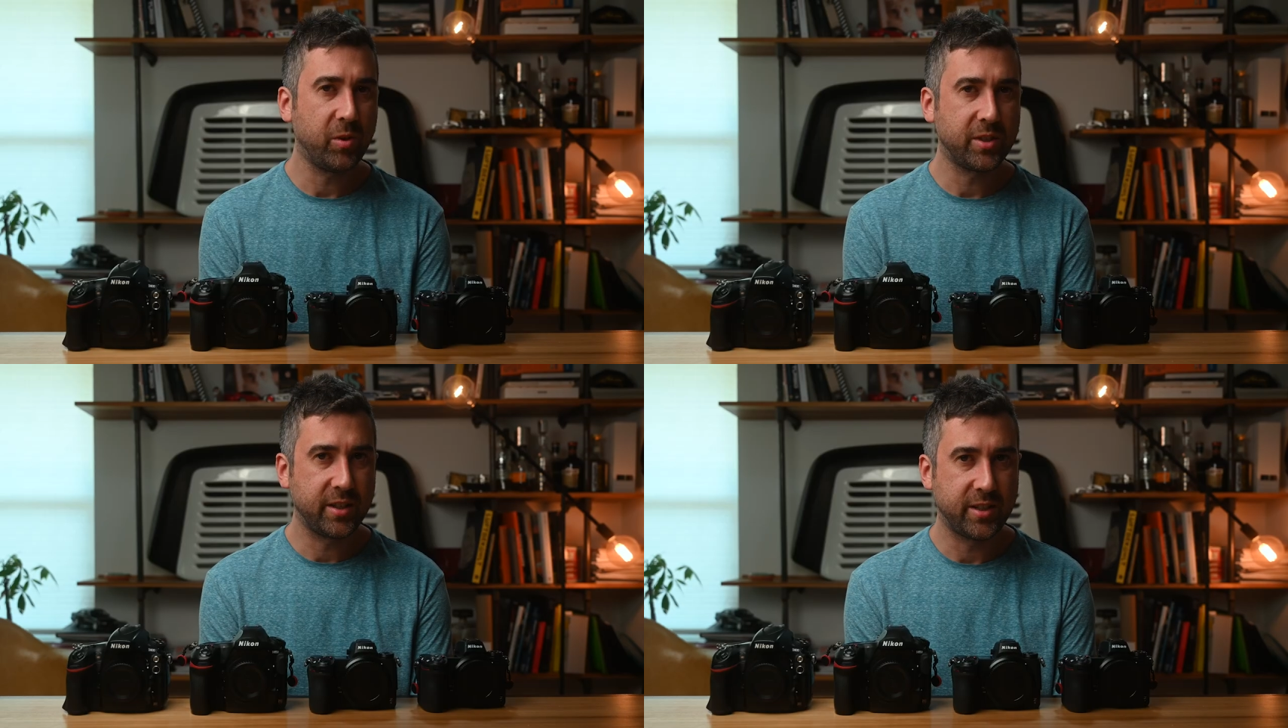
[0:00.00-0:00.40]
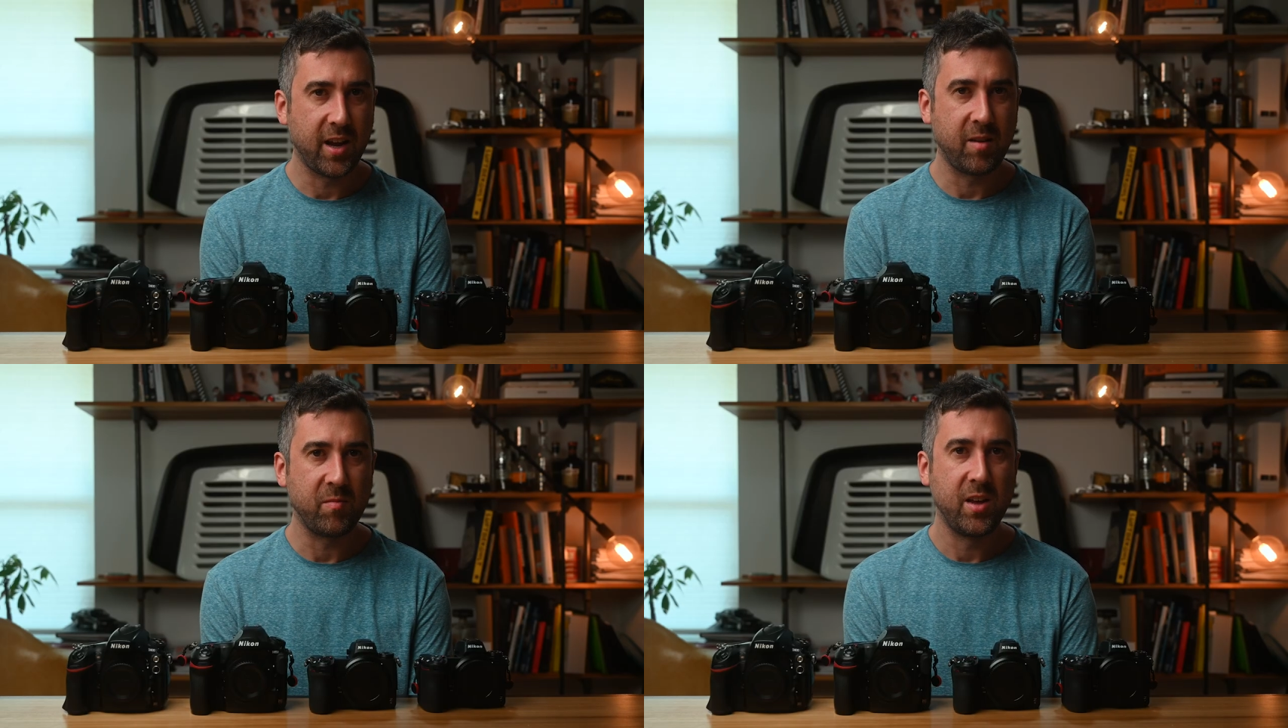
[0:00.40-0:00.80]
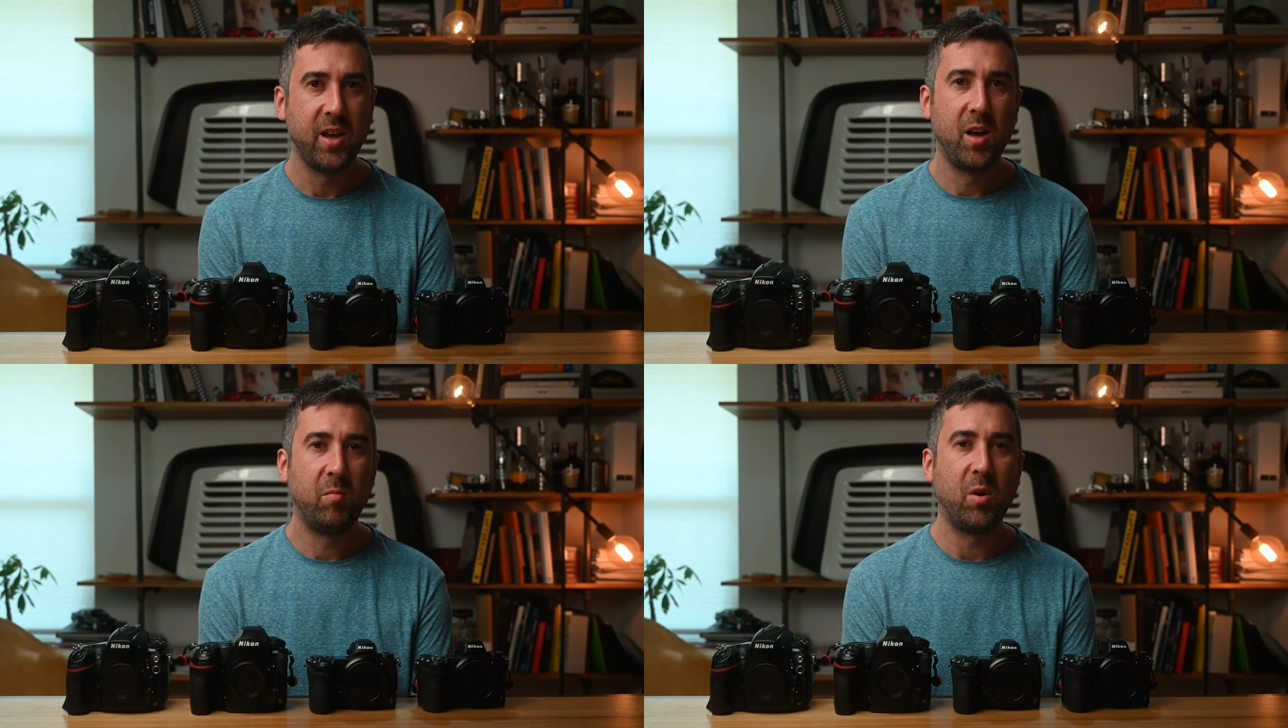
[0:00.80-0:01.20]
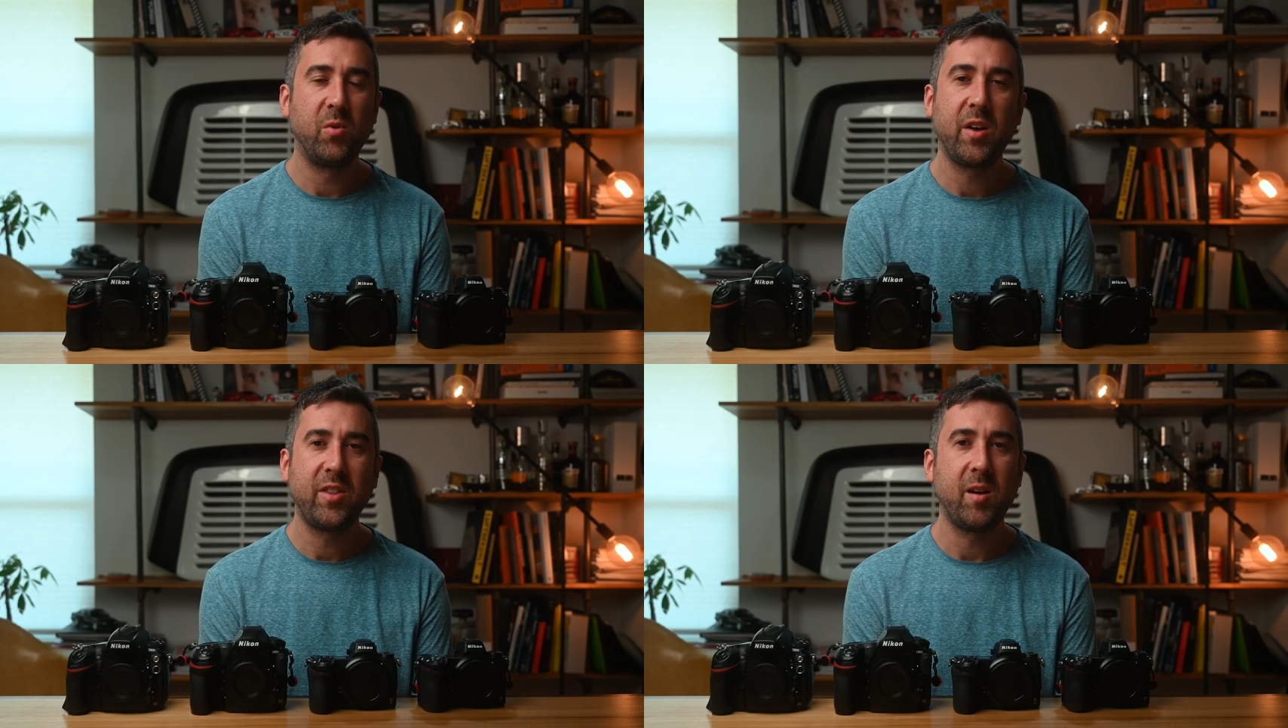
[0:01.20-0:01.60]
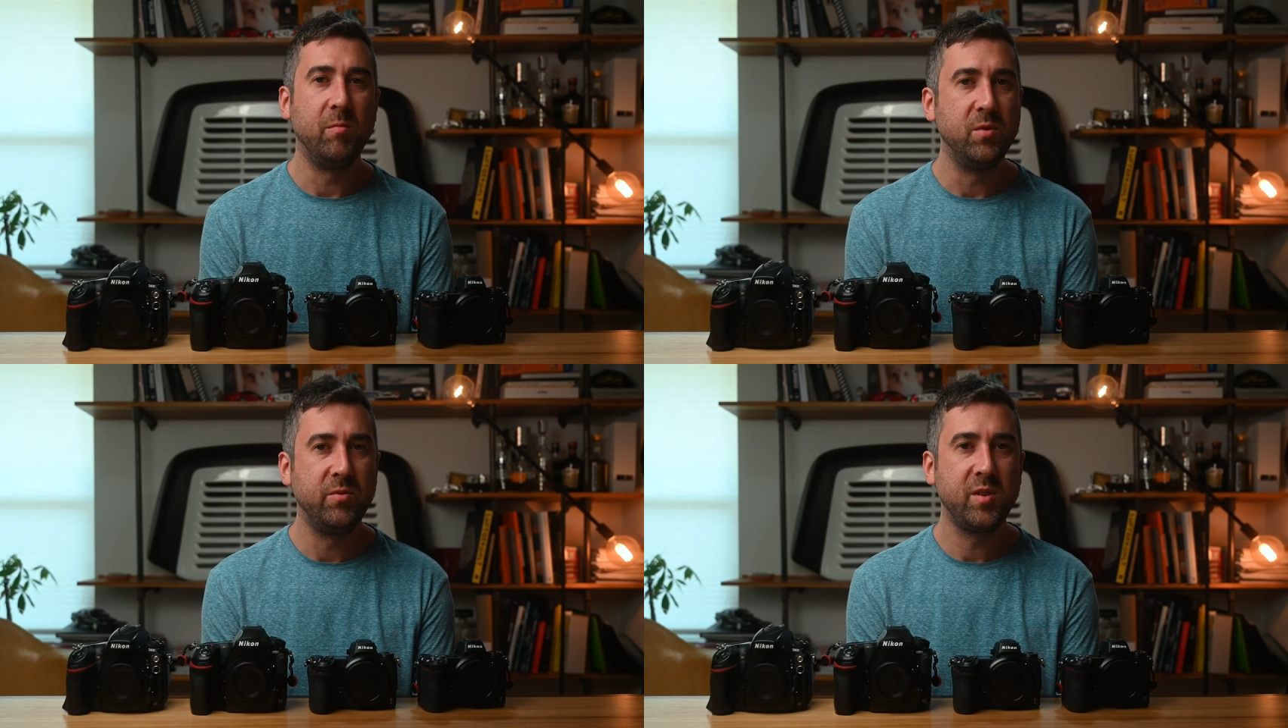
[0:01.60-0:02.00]
works the same, but without that
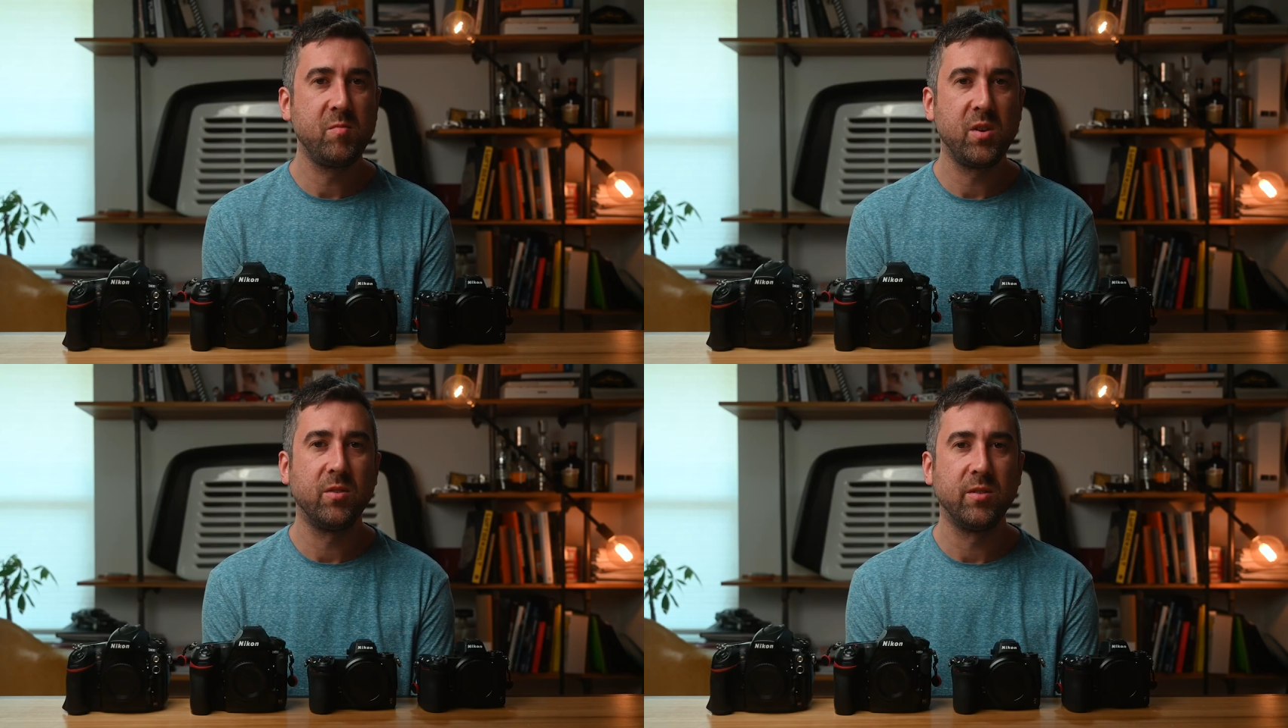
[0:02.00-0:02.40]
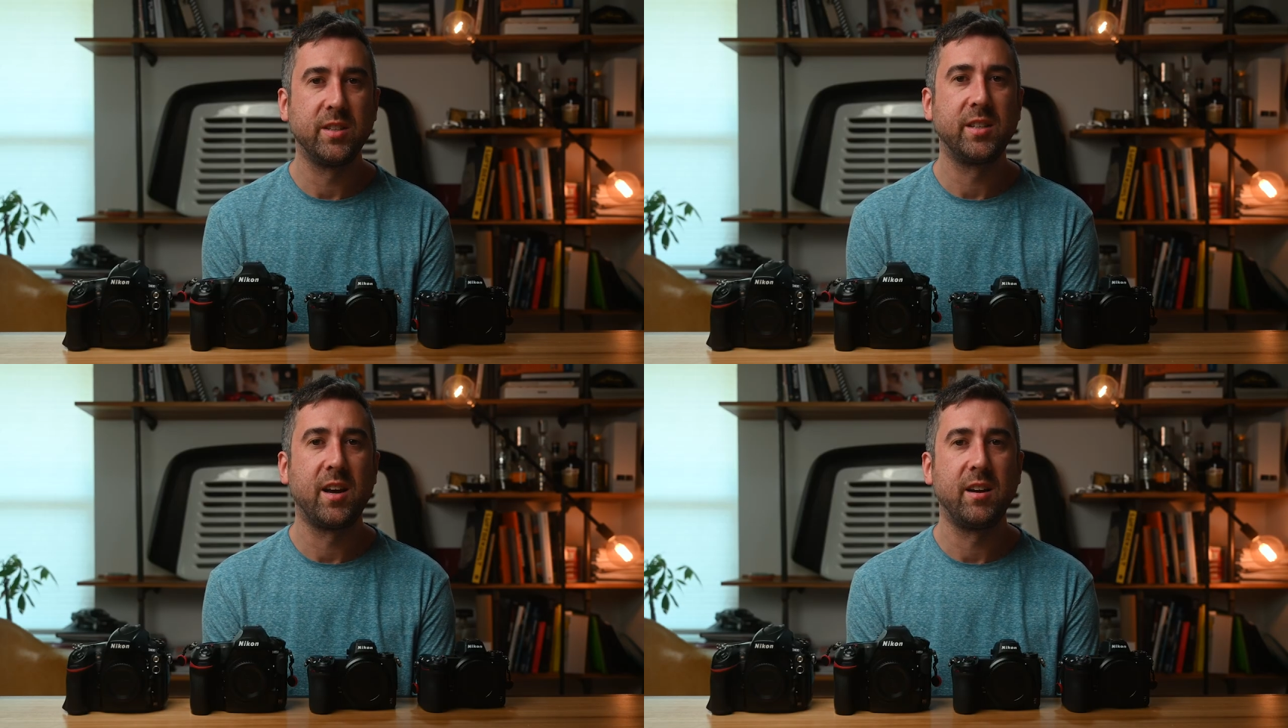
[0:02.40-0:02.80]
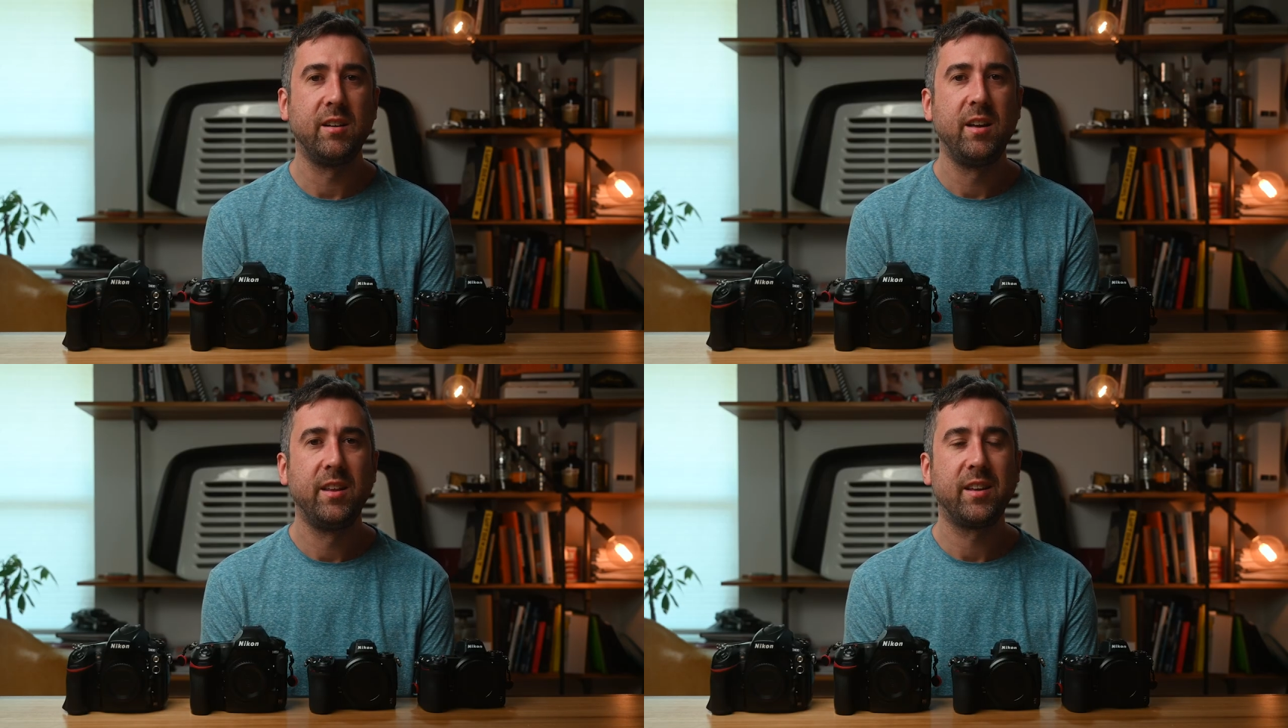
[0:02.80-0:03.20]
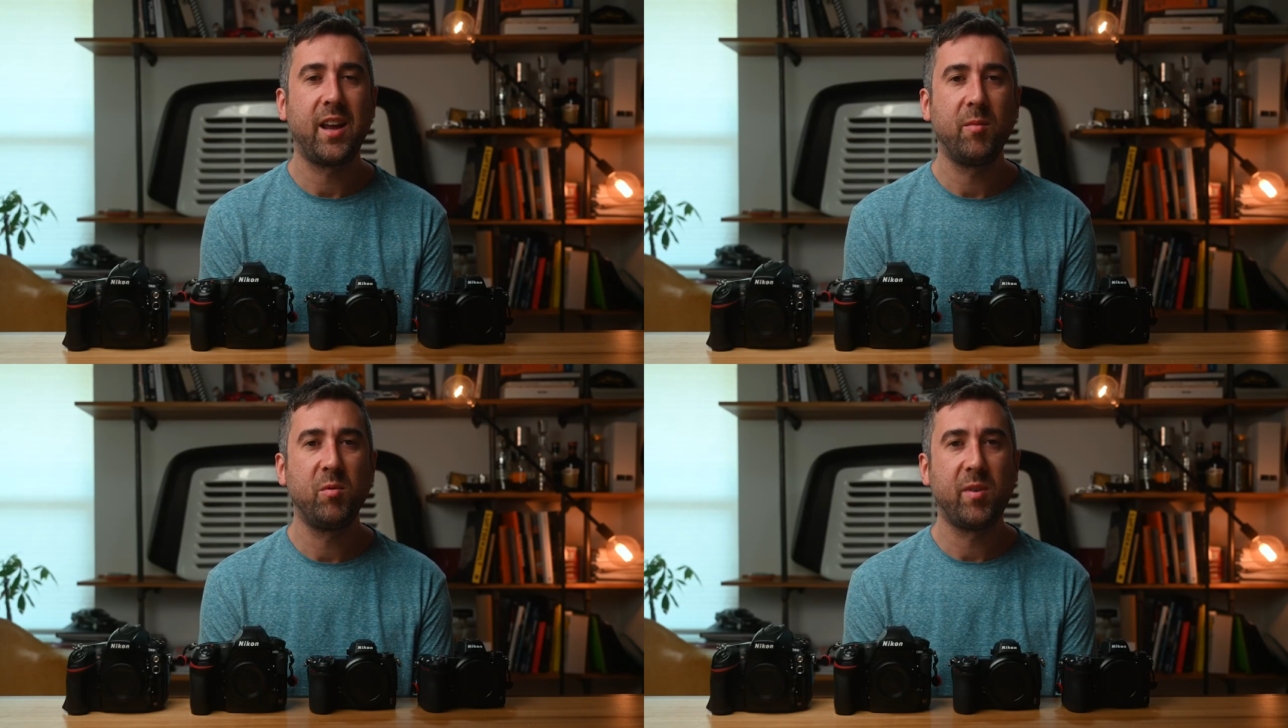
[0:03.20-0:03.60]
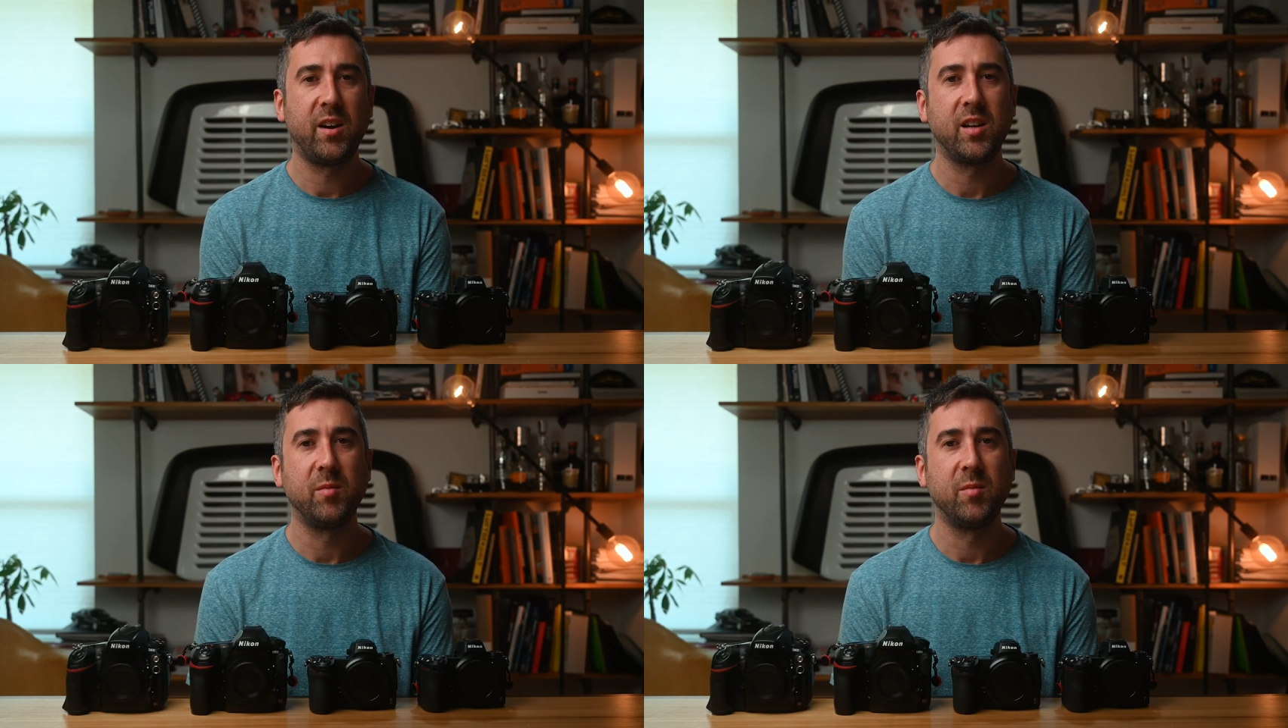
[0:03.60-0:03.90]
moving mirror inside, the camera body